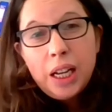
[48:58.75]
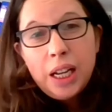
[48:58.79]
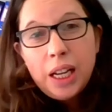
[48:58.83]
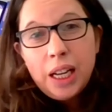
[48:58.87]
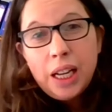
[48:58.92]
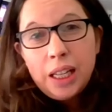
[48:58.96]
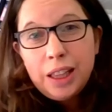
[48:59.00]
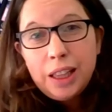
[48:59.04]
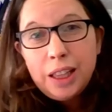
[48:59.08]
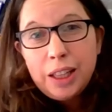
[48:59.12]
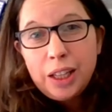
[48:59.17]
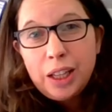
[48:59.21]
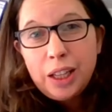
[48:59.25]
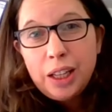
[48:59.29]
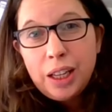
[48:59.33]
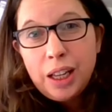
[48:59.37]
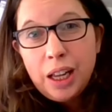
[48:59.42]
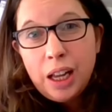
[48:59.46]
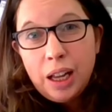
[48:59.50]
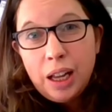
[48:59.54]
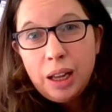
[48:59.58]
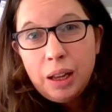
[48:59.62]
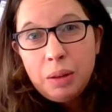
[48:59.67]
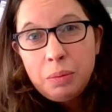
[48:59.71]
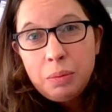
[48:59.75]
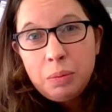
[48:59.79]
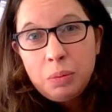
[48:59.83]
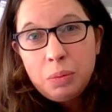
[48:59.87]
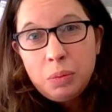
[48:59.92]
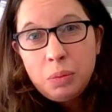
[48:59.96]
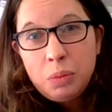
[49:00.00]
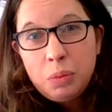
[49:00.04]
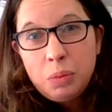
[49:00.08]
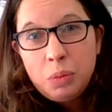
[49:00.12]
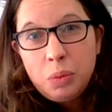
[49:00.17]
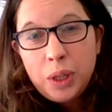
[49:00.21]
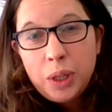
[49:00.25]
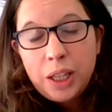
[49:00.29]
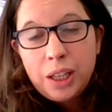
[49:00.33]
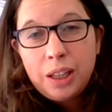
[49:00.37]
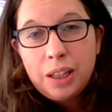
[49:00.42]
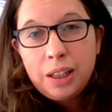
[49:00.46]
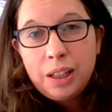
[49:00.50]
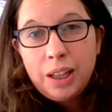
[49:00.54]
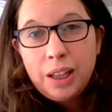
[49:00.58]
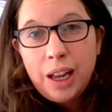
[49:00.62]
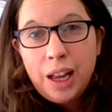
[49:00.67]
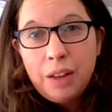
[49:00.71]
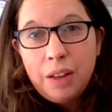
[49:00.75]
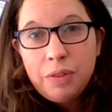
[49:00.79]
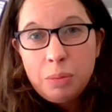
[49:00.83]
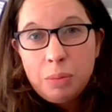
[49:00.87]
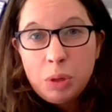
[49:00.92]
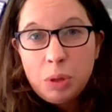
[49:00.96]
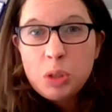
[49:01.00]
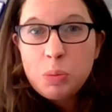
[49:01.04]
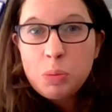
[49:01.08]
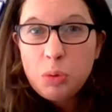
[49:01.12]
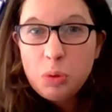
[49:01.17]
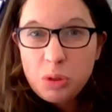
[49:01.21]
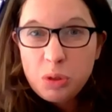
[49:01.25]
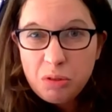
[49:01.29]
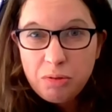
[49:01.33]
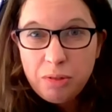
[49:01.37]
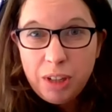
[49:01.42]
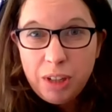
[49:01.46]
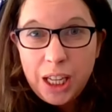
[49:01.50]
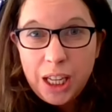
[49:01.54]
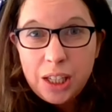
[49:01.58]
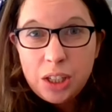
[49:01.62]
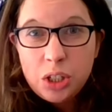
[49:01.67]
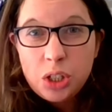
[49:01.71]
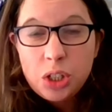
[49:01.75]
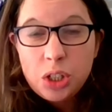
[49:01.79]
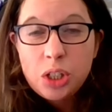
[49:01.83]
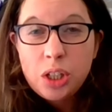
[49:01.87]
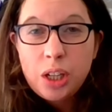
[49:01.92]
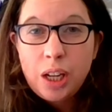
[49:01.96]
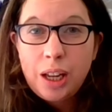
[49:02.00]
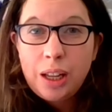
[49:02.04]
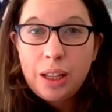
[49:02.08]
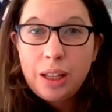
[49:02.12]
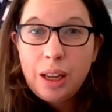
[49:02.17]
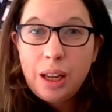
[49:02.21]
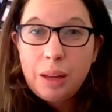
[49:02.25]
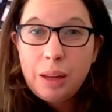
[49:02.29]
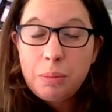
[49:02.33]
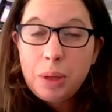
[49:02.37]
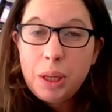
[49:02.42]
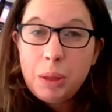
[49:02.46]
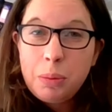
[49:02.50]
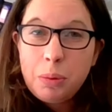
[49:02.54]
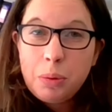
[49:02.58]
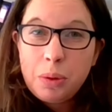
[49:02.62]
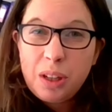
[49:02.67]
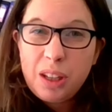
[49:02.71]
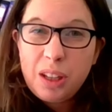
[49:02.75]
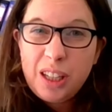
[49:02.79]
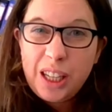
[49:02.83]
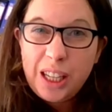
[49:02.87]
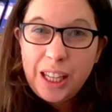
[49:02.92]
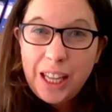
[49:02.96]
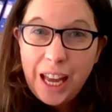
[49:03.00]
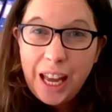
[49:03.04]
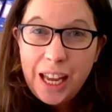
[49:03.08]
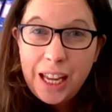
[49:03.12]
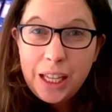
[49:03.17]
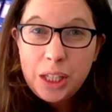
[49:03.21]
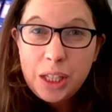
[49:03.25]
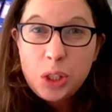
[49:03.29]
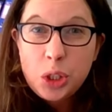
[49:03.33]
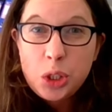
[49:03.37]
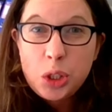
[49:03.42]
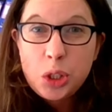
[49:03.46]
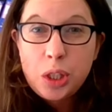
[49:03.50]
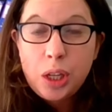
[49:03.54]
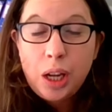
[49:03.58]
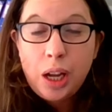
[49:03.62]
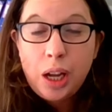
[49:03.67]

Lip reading: in that we can have a much broader reach and people can engage